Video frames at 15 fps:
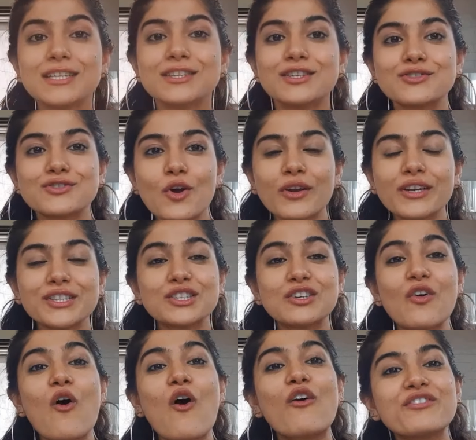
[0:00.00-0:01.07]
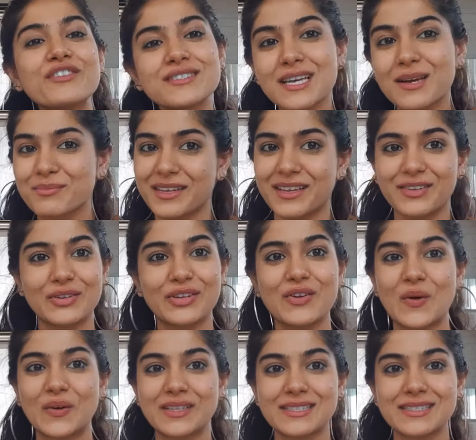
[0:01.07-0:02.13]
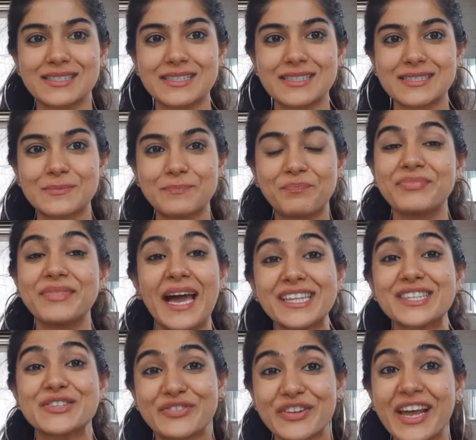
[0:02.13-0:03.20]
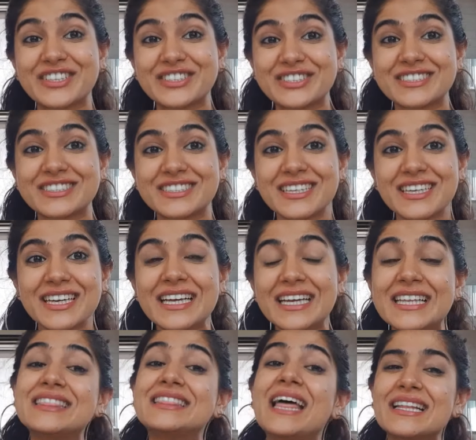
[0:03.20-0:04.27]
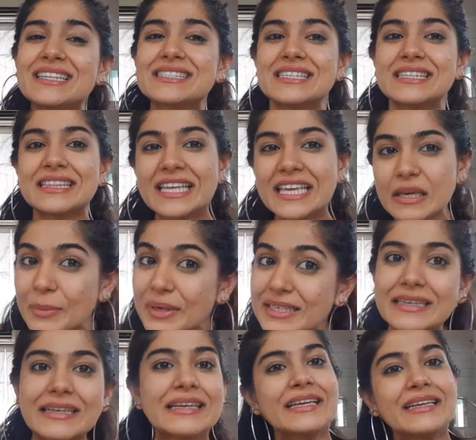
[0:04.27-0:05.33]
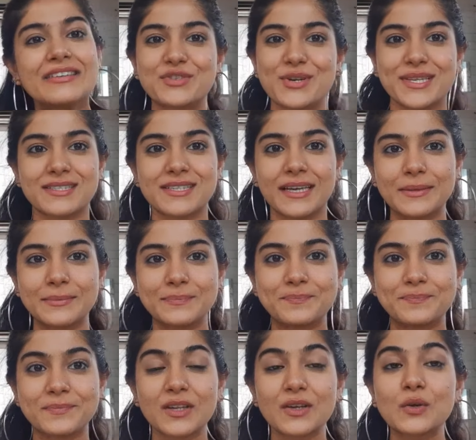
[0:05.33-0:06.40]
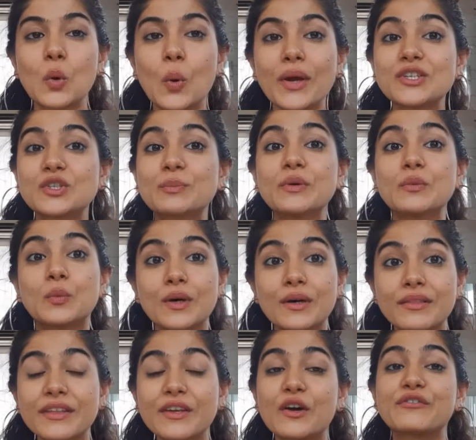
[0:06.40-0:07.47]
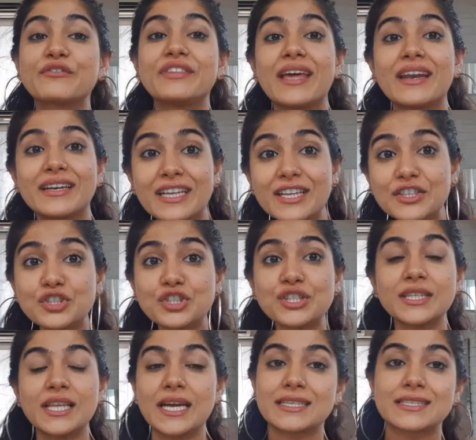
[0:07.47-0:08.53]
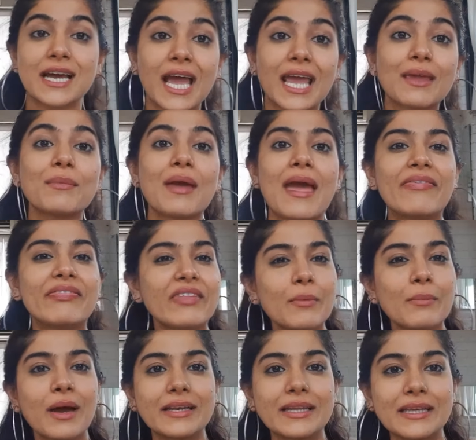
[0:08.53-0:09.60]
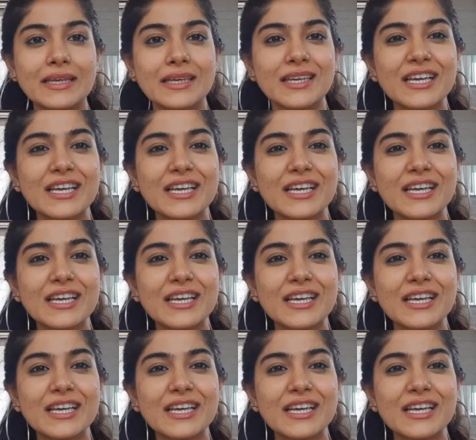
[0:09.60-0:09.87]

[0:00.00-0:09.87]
The story should offer something to the audiences. That's fresh. That's thematically interesting. Going to be worthy of their attention, their time and their money.